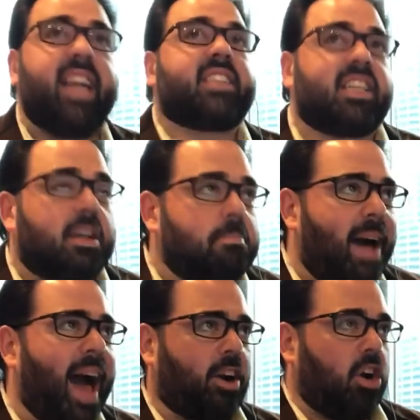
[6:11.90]
It doesn't
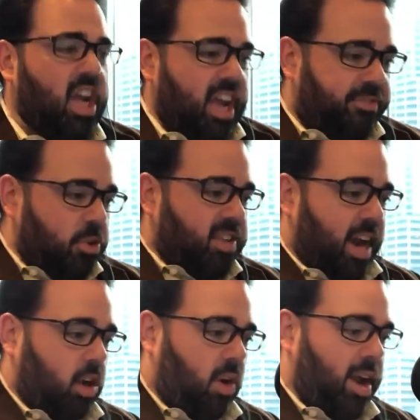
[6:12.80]
matter if you
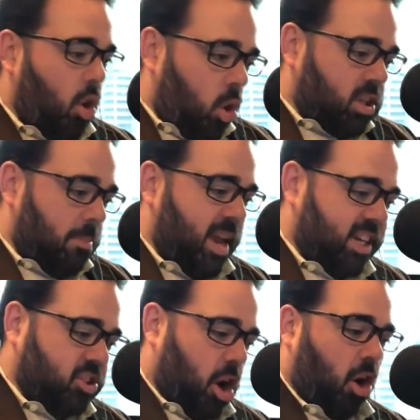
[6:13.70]
denigrate or
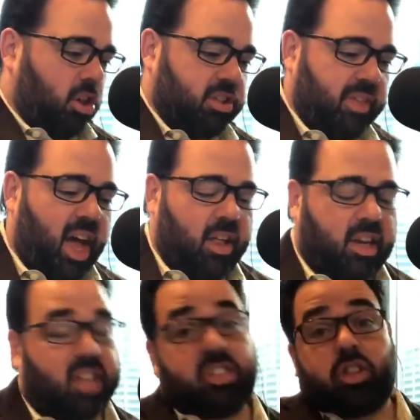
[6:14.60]
diminish the horrors of the
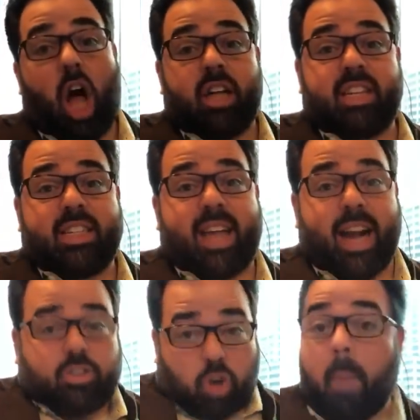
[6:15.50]
Holocaust. As long as it
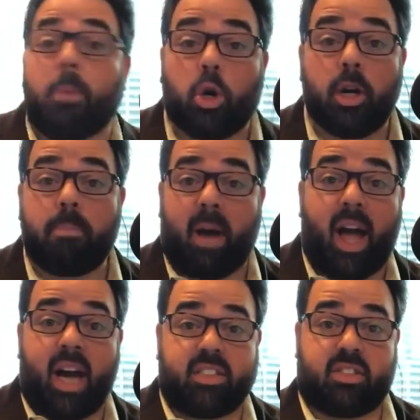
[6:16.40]
attacks Trump, good
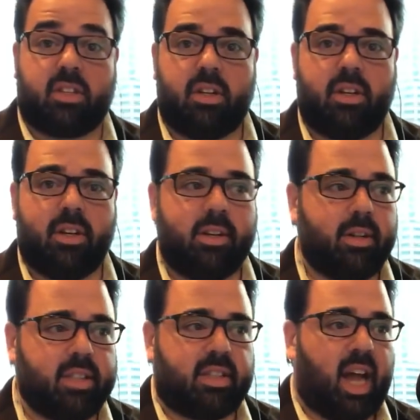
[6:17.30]
by us.
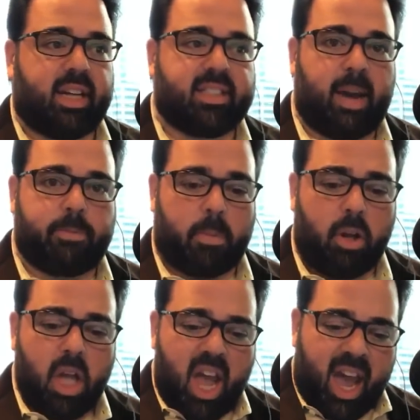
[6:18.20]
It's not
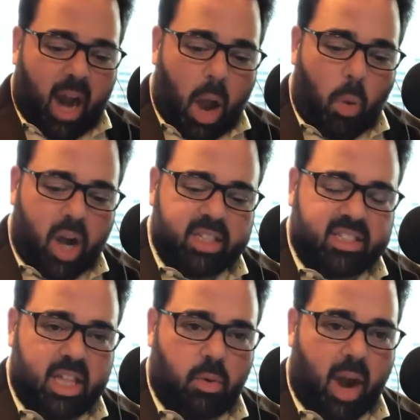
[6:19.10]
acceptable, and I want to
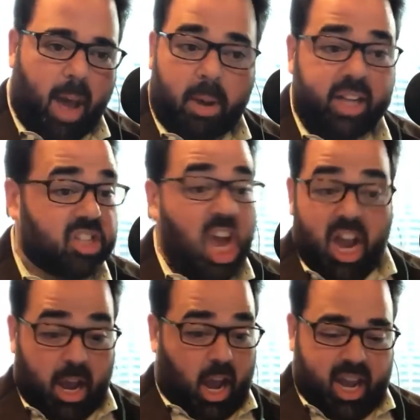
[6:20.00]
see the rabbis
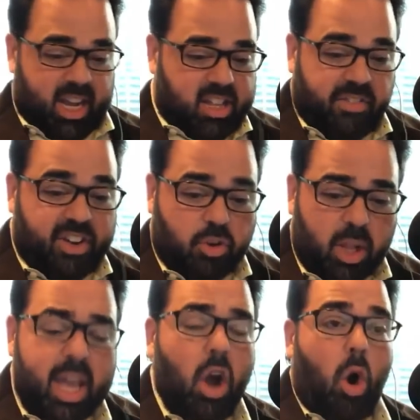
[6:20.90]
uh,
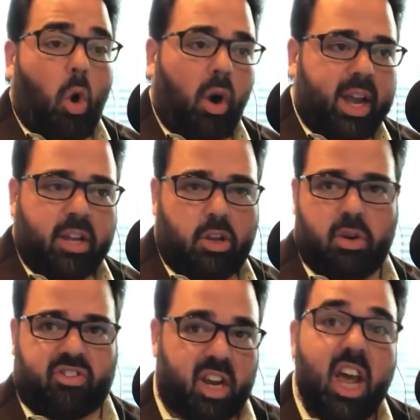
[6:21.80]
individually or in
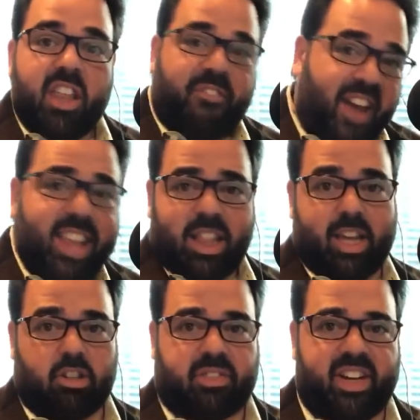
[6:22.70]
unison, the faith
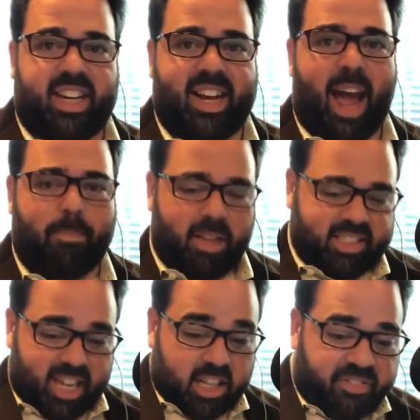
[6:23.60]
leaders of
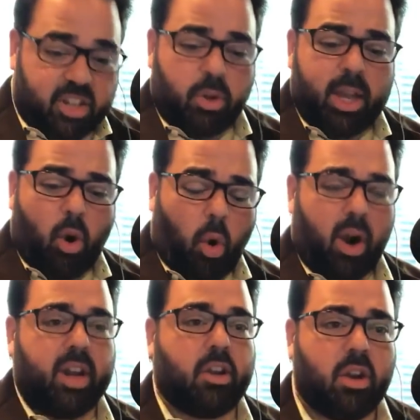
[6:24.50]
Indianapolis individually
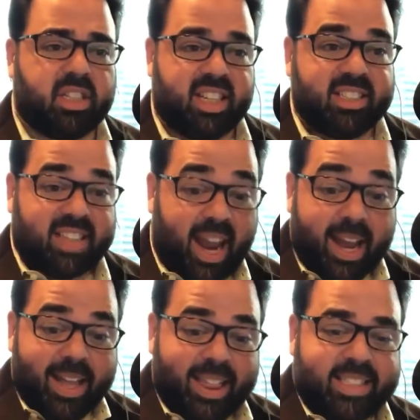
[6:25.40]
or in unison
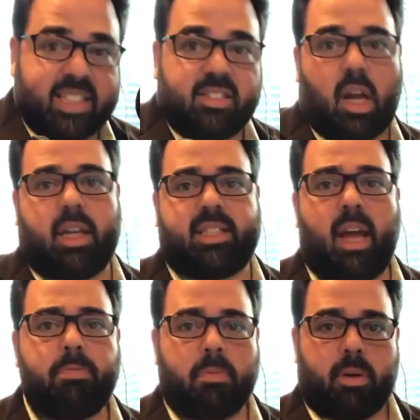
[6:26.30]
say this is
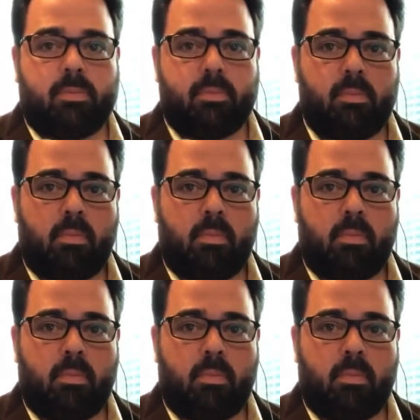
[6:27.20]
unacceptable.